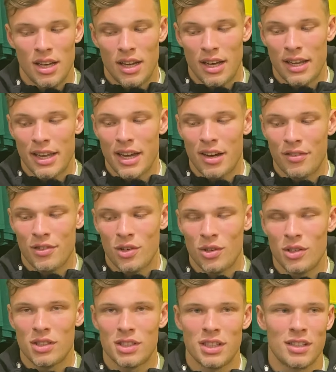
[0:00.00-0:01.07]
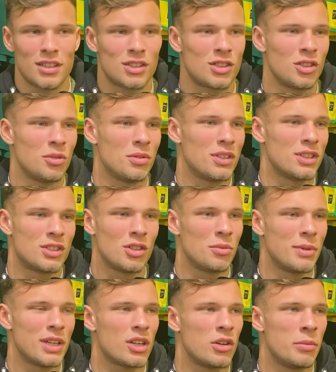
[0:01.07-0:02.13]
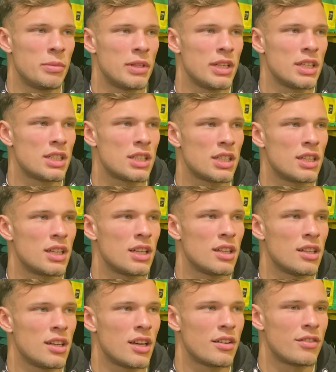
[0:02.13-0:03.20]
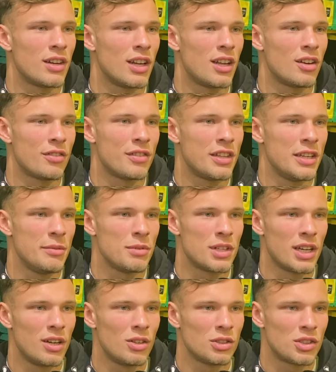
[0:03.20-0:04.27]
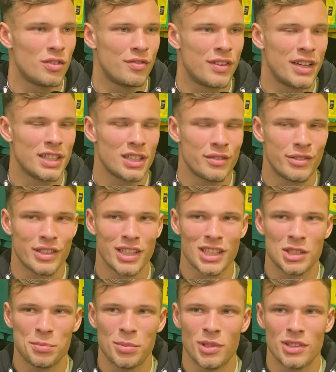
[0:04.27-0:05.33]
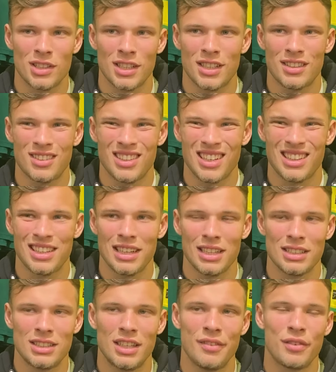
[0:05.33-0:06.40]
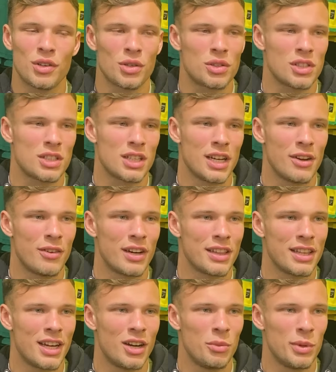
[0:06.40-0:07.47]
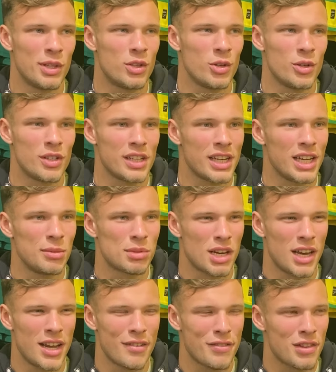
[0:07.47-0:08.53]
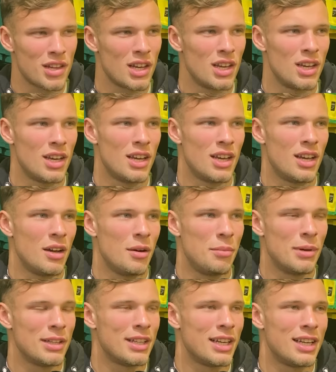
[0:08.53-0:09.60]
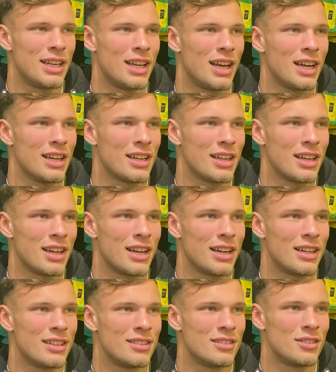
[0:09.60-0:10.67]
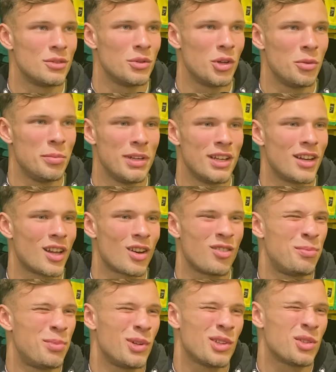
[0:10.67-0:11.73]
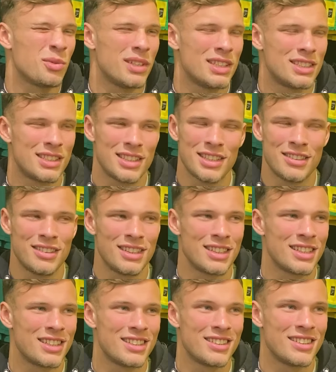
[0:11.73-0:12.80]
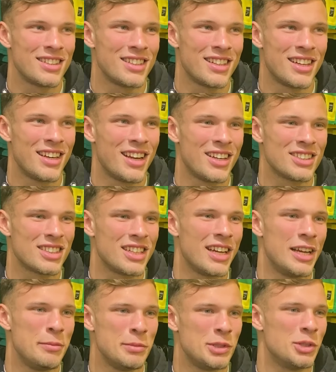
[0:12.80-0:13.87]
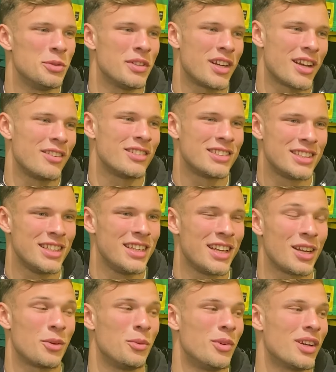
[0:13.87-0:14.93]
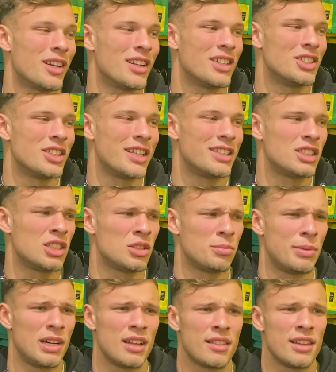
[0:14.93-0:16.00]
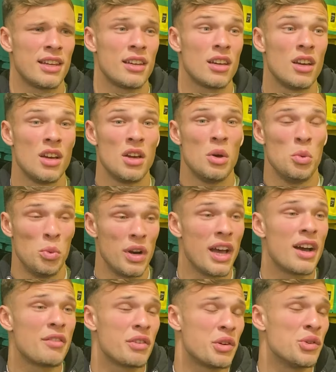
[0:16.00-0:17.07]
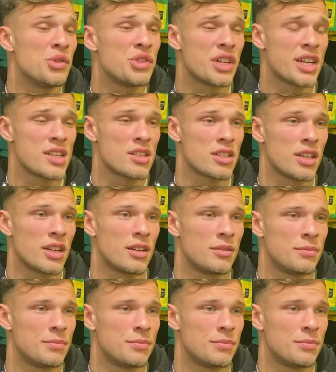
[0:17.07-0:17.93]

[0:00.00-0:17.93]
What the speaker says: And yeah, of course, there are so many competition, and you have a lot of teams that are also fighting for that spot. And I think it's difficult to say right now with 13 games left. But then, like, yeah, there will be a lot plot twists still, and then in the last games you can see like what are the chances, but I think we have a good chance, yeah.